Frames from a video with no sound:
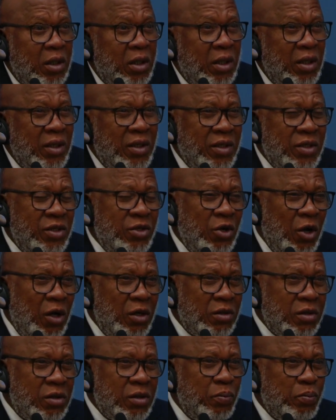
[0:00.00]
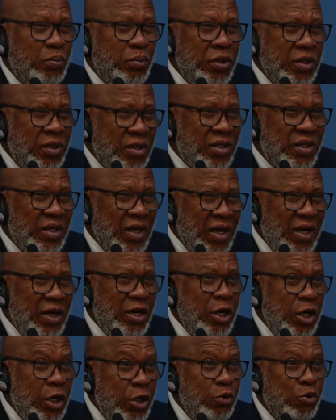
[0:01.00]
is not per se
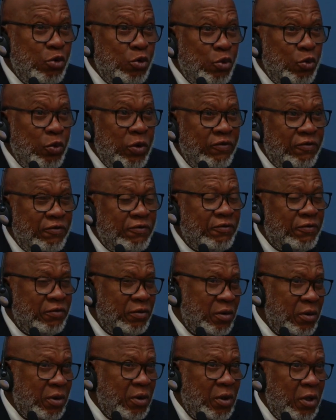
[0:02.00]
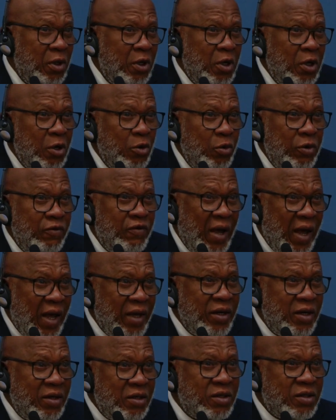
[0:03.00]
new. We've
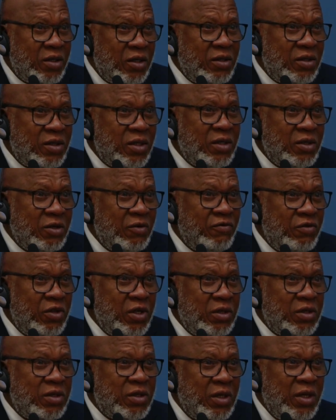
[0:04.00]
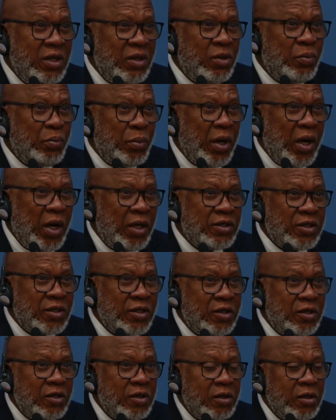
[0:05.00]
had instances of this in the
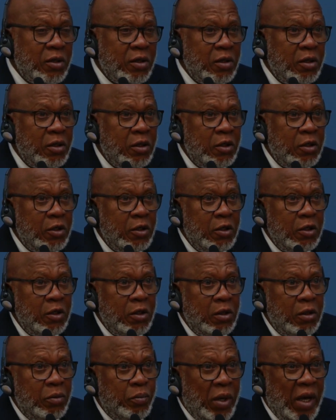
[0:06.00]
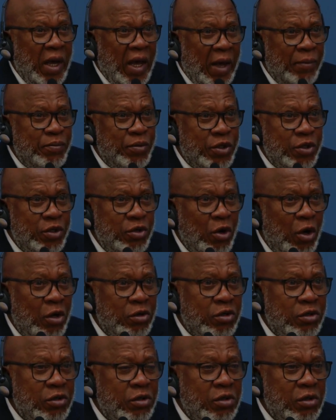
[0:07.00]
past, perhaps
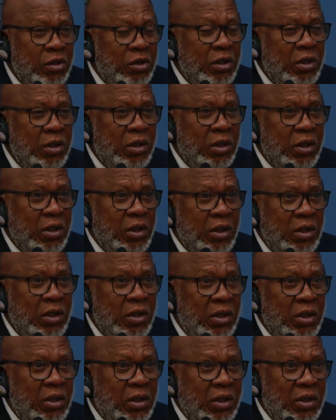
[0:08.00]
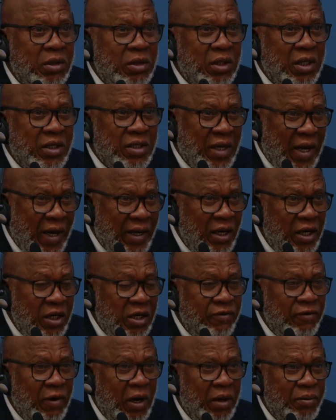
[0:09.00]
not as highly
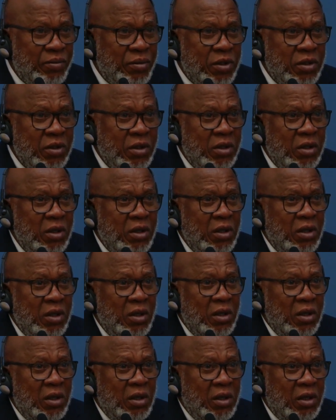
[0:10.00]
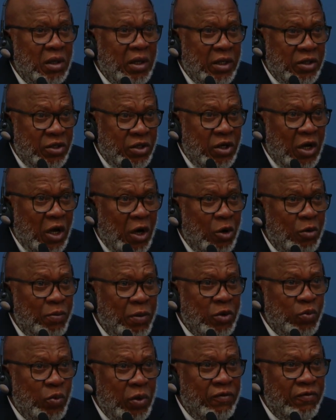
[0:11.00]
developed as now,
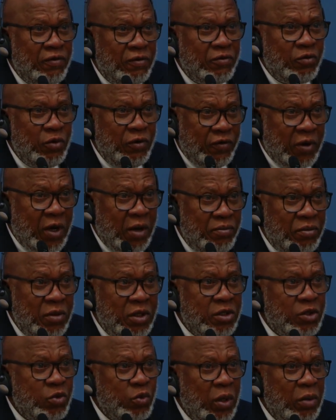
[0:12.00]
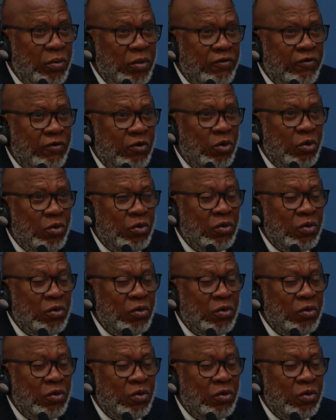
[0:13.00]
but we've come this way before.